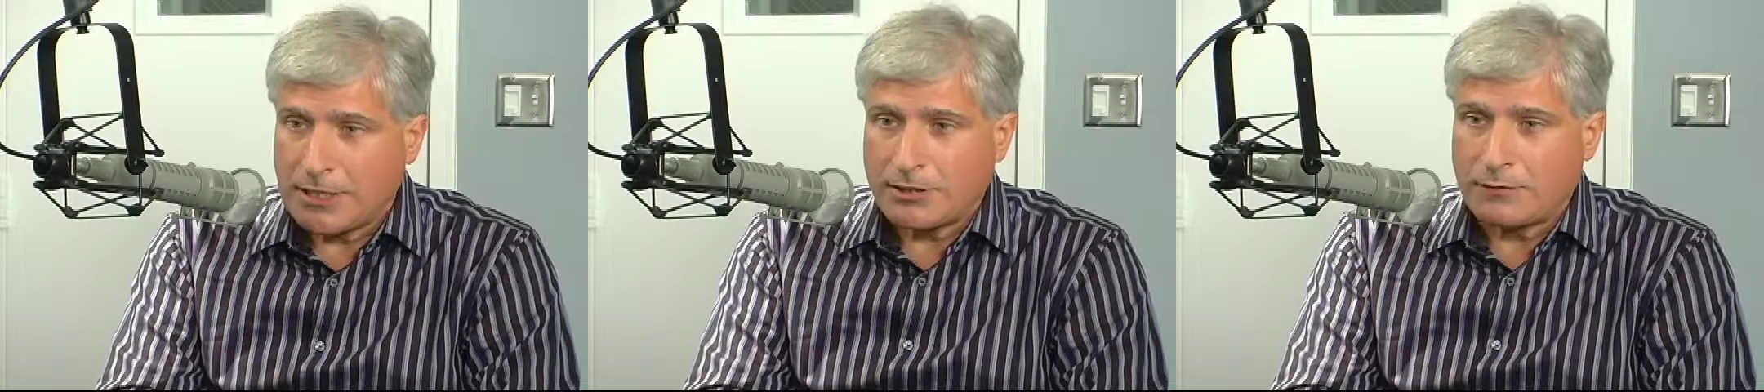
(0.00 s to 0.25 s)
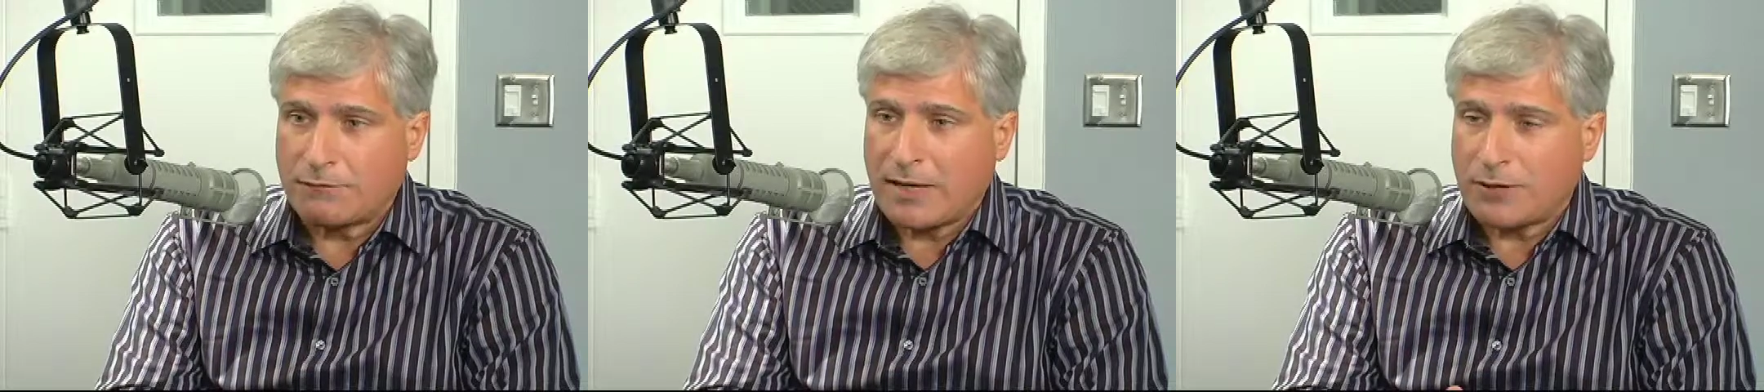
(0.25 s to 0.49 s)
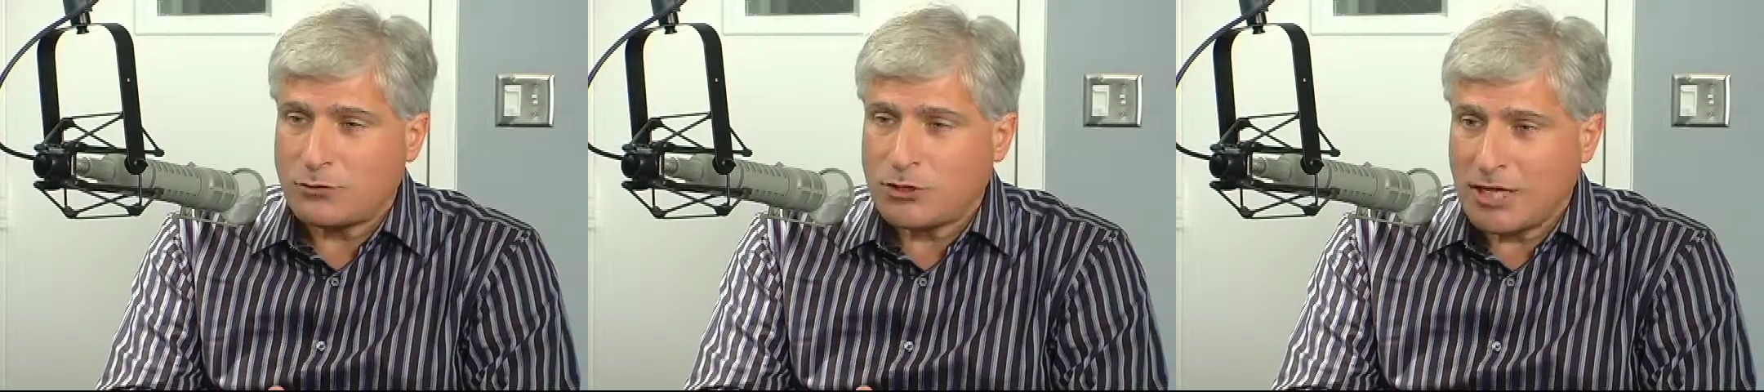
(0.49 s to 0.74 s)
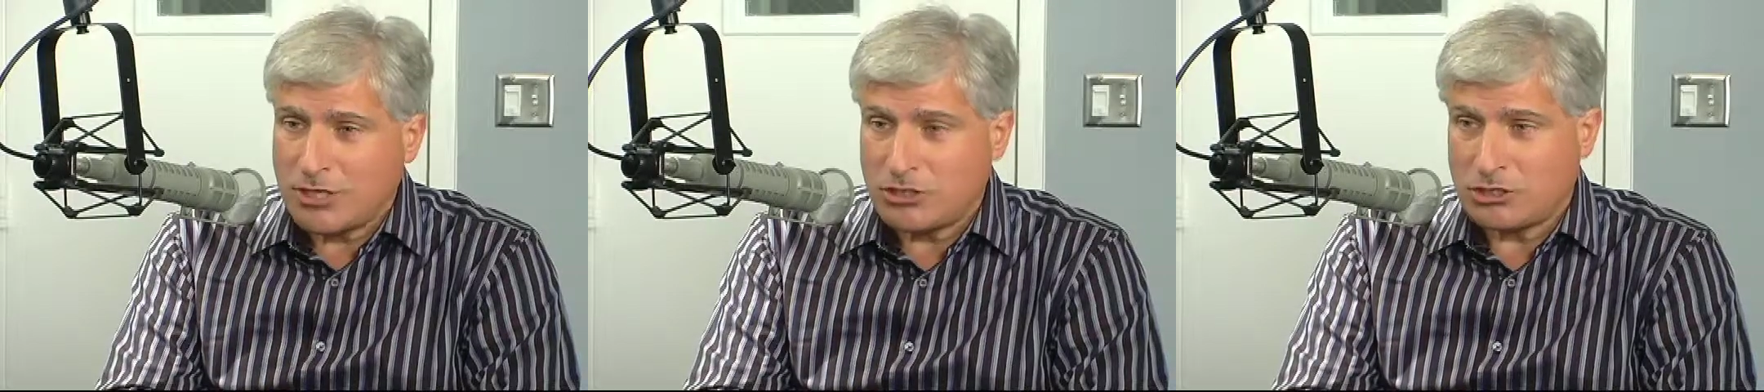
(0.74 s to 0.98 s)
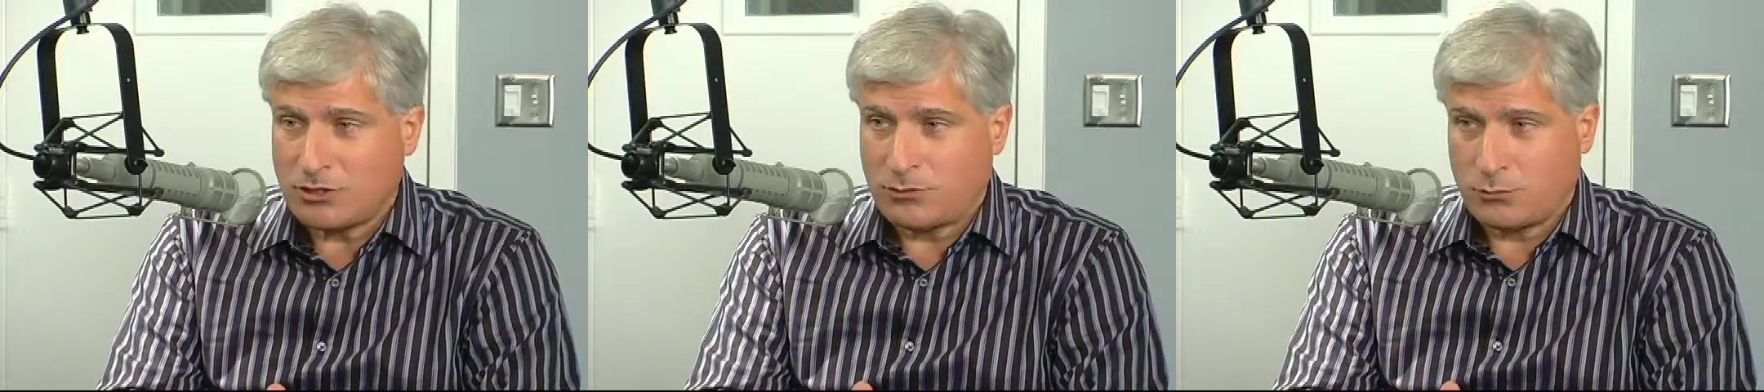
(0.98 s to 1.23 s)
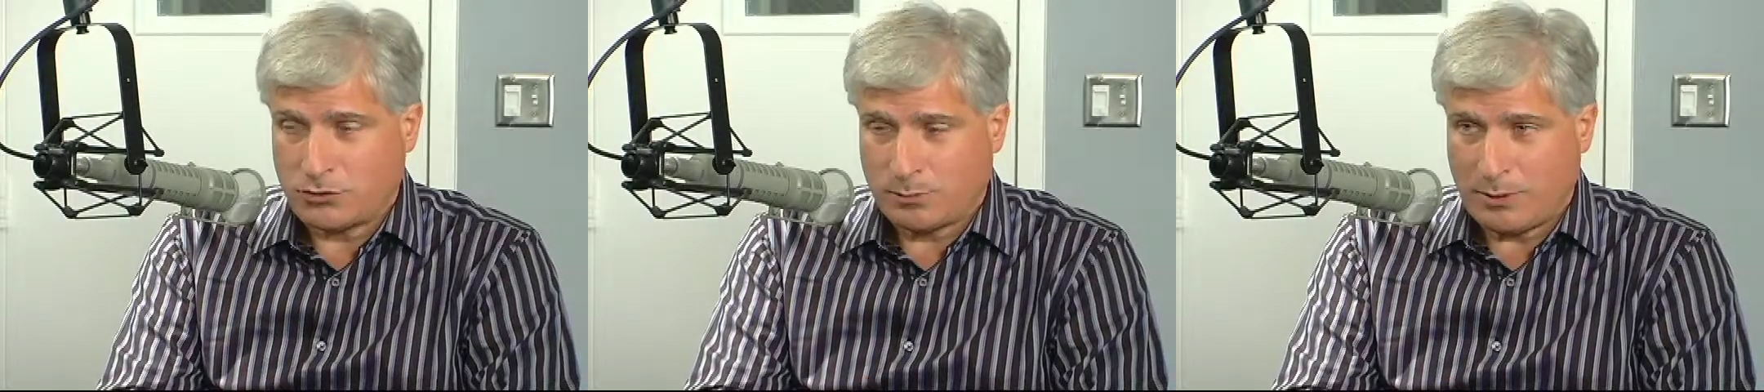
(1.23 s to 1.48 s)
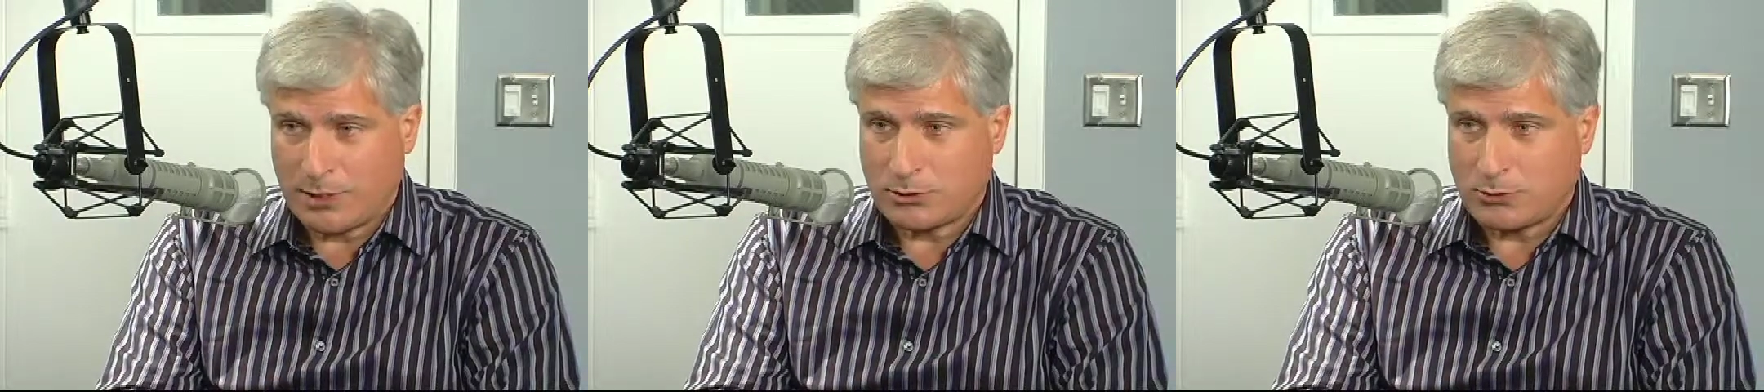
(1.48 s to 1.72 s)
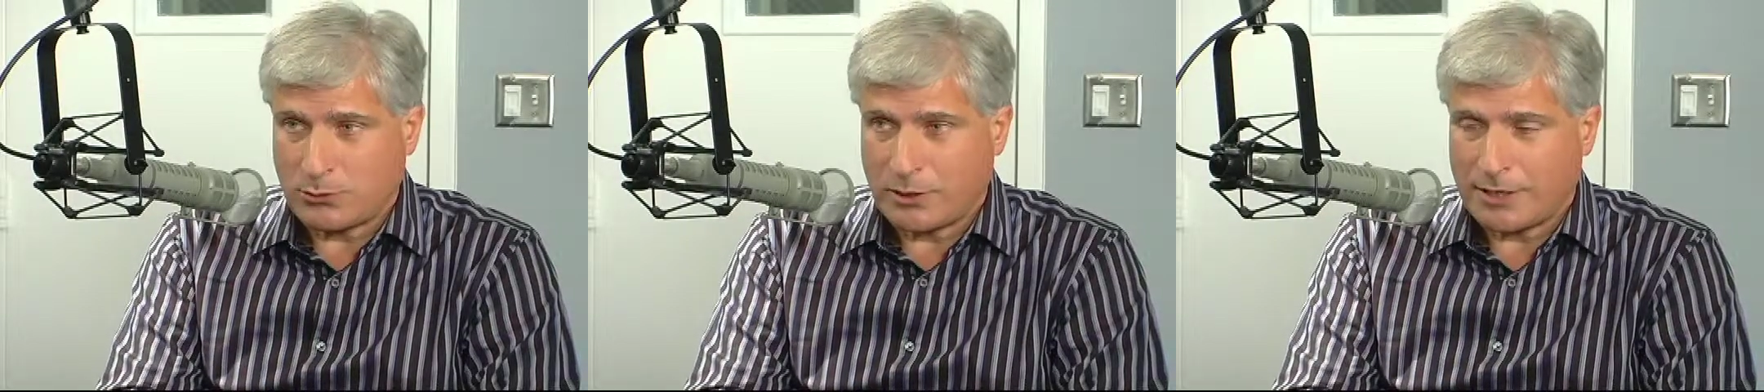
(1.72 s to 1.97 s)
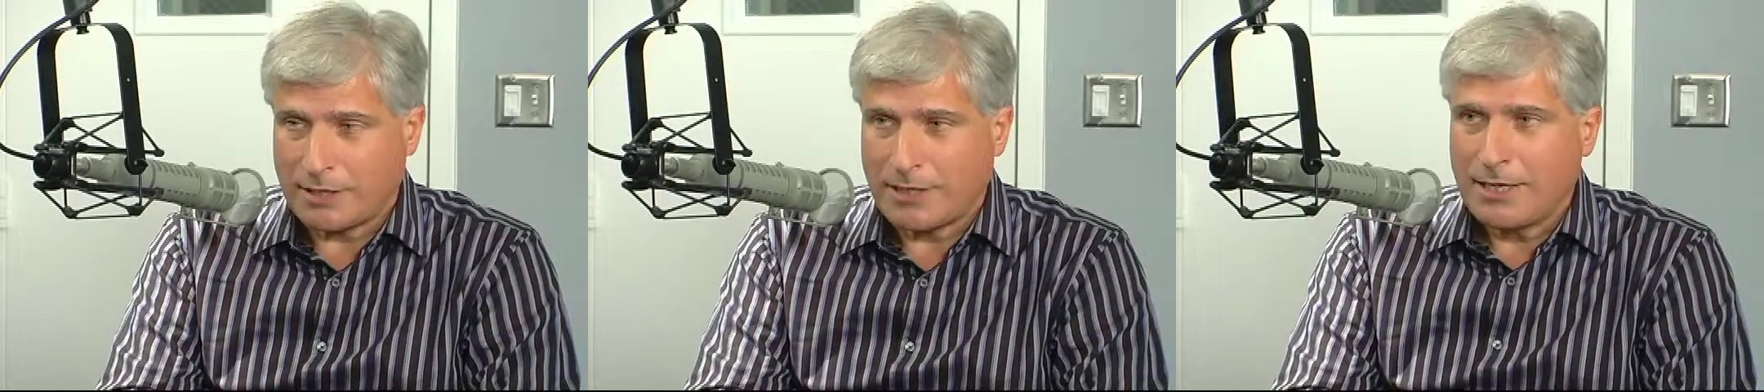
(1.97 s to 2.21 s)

The foundation was picked away.